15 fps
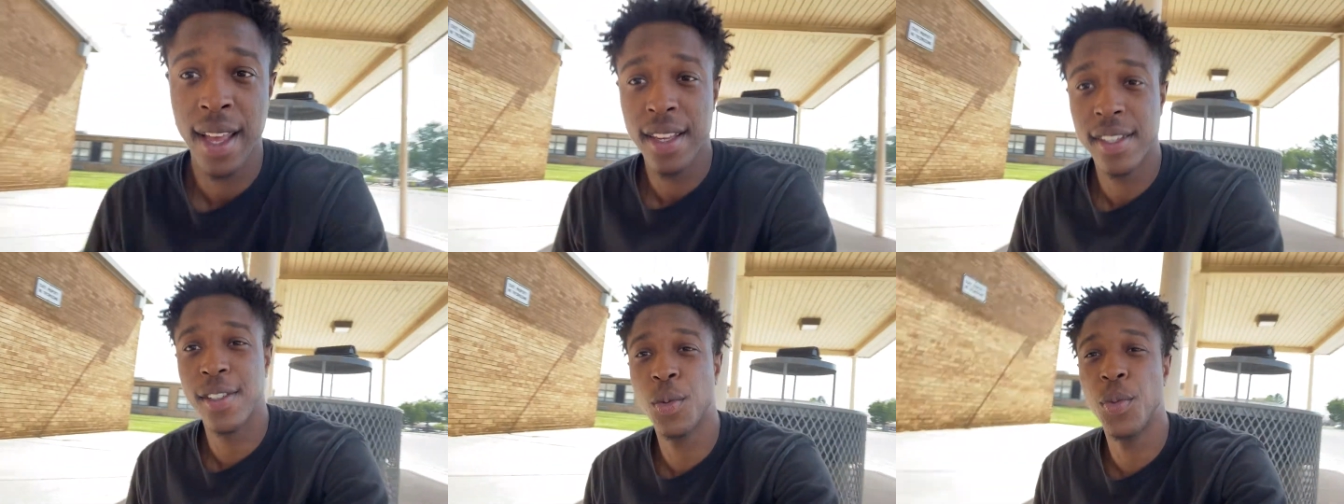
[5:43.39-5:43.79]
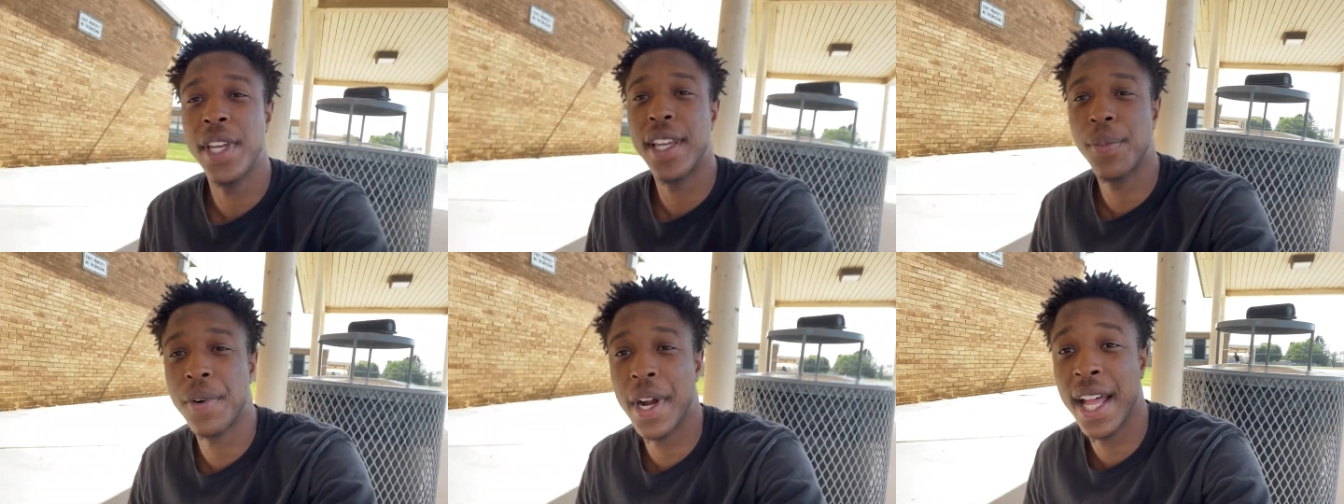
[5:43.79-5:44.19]
so we
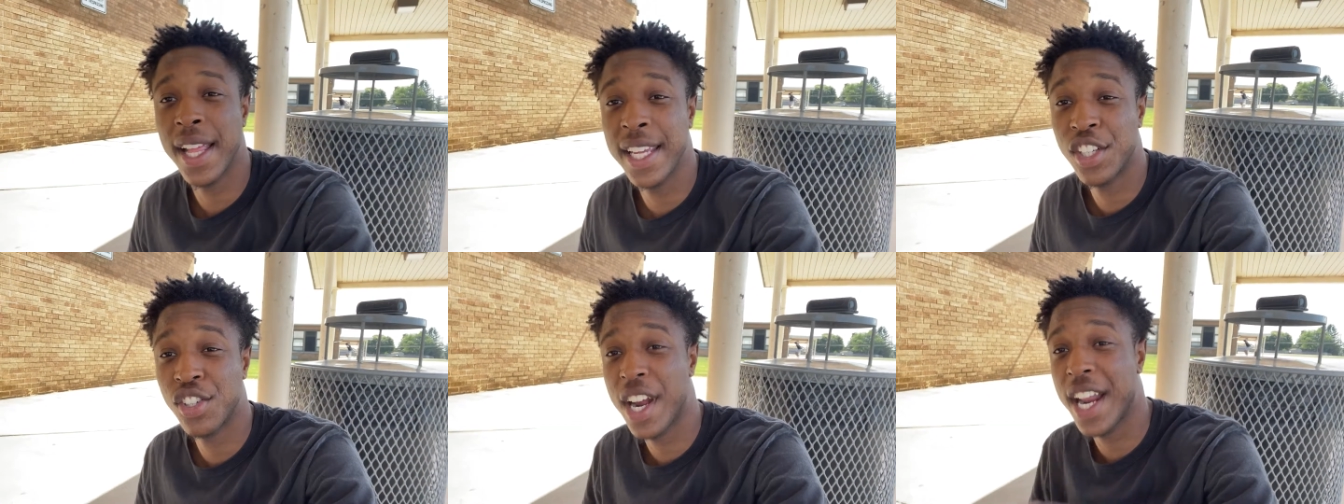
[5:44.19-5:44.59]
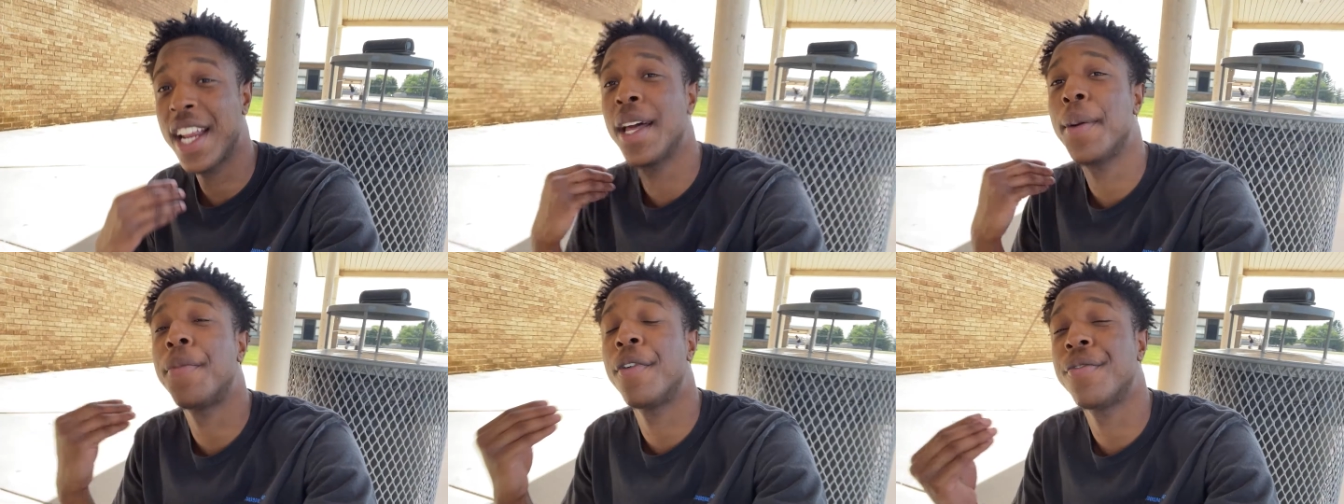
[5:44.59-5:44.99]
could probably try
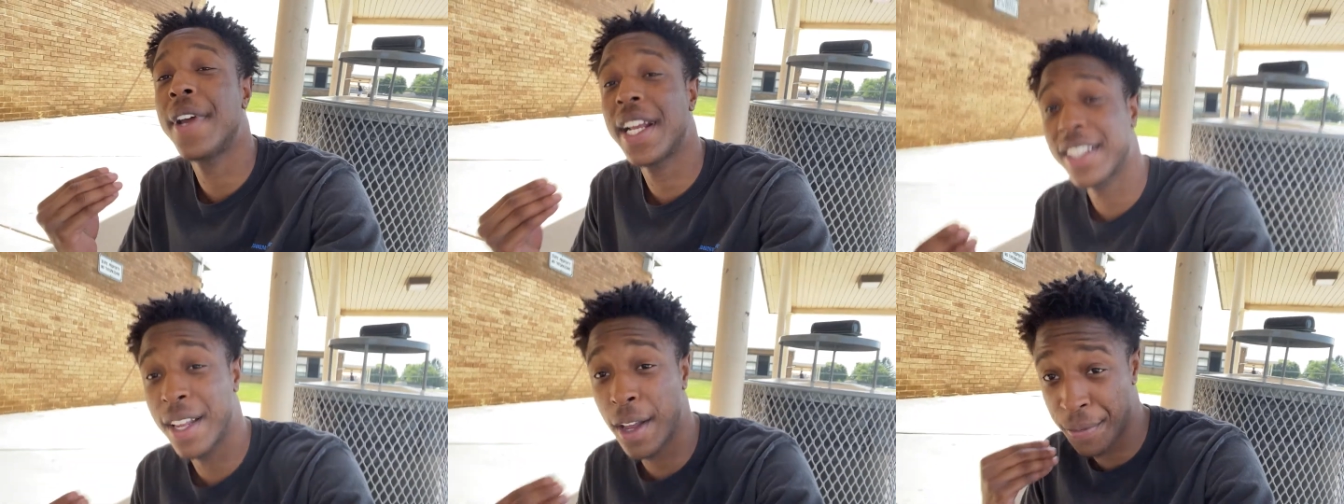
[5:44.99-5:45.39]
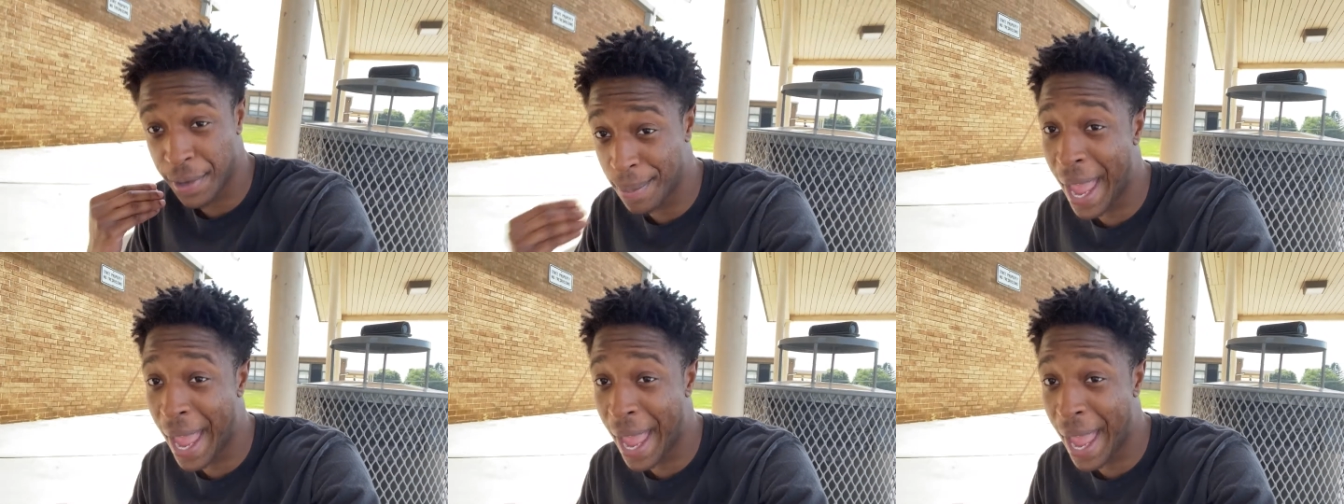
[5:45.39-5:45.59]
to perfect of him